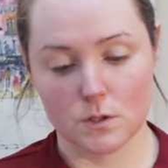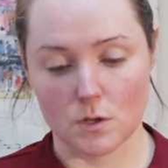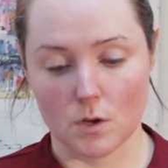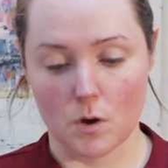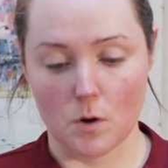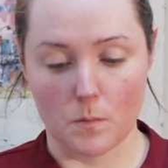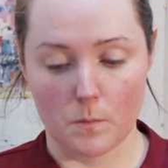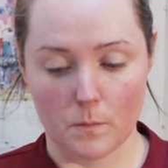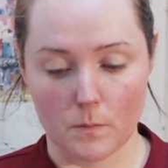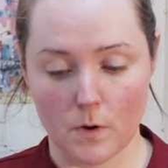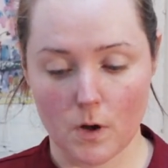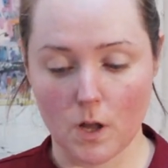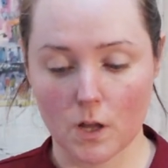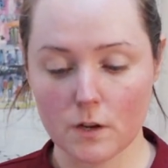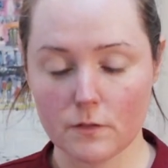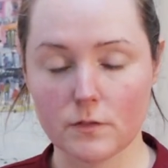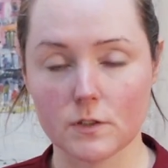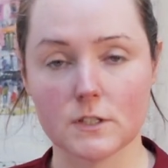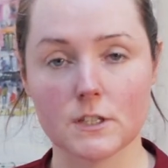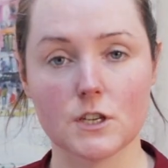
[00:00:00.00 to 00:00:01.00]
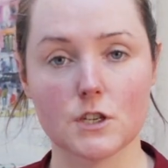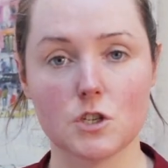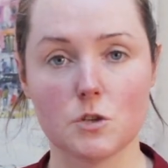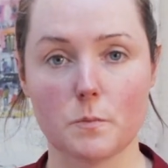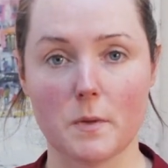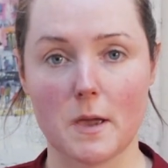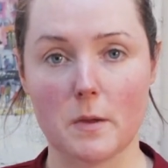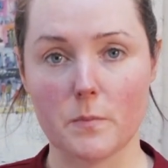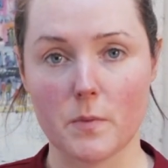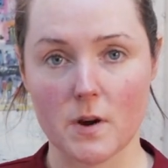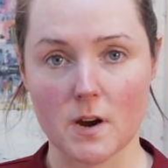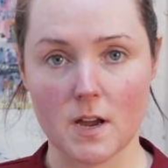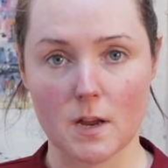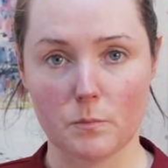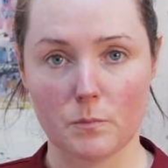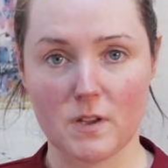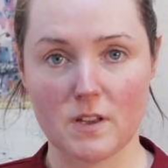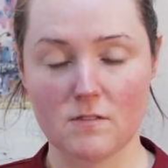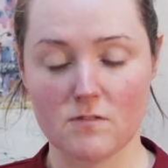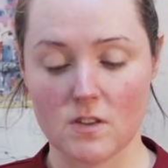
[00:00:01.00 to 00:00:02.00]
some colorful tissue paper
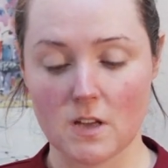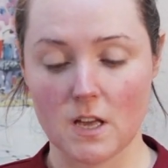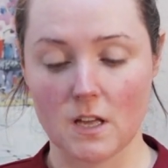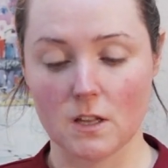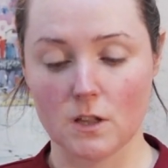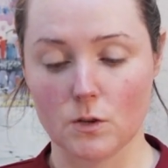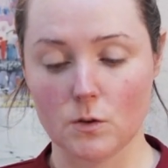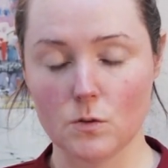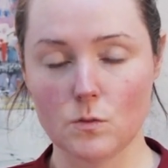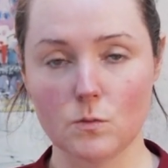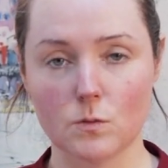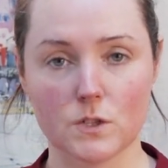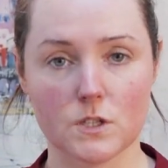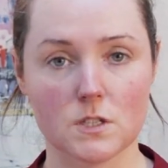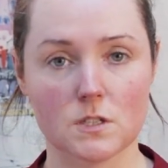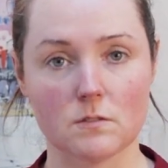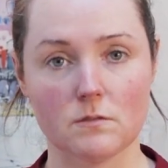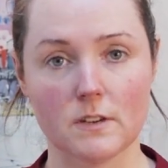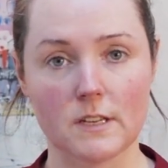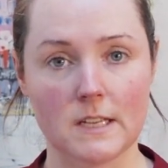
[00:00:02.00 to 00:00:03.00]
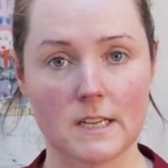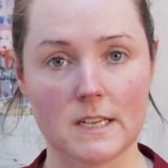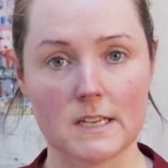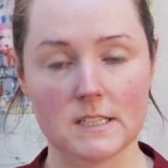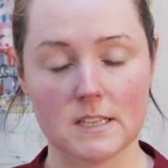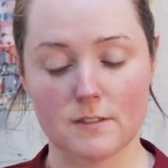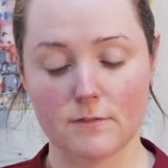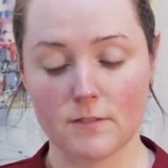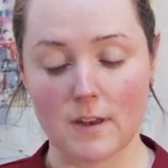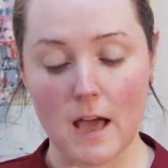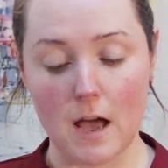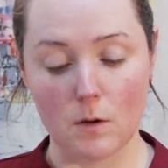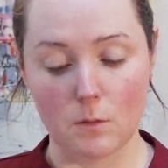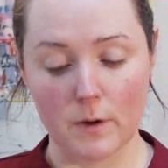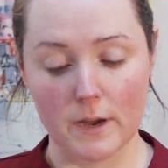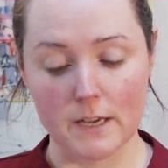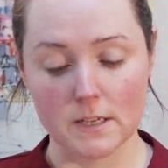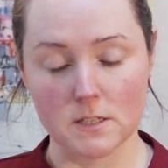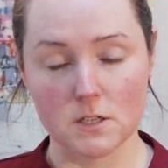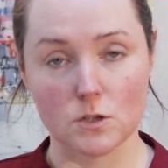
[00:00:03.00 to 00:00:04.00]
and PVA glue, which is a really easy flat
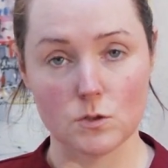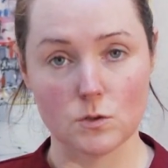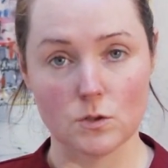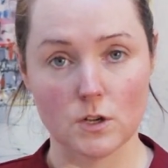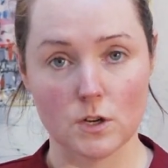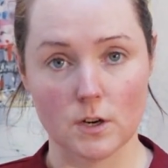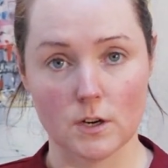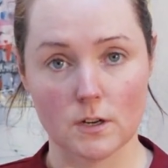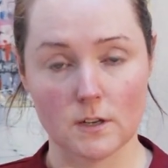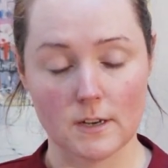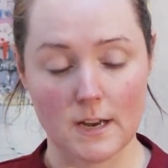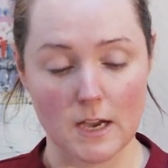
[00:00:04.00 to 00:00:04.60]
way to do your